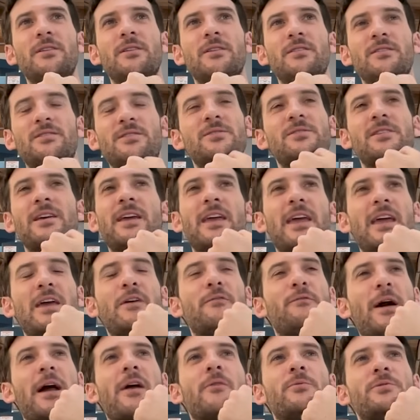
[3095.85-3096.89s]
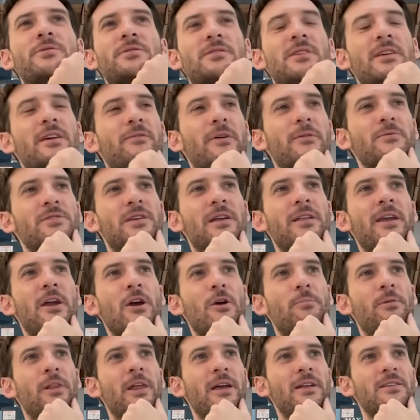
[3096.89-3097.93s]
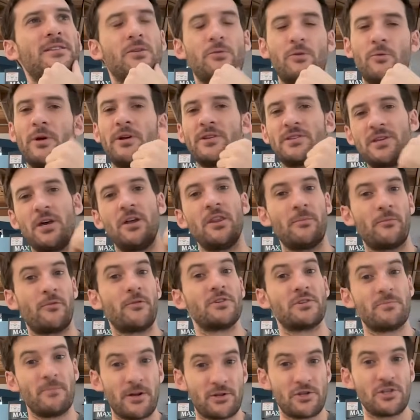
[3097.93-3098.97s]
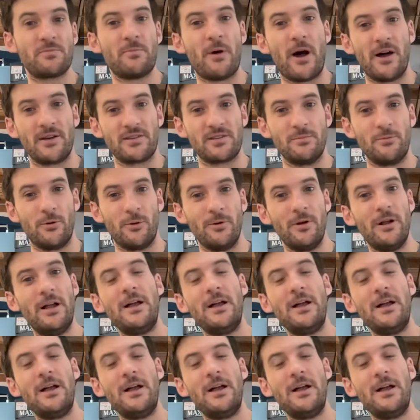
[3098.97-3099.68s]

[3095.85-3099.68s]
so it's like, if I was selling airplanes, I would want to sell them for as much as possible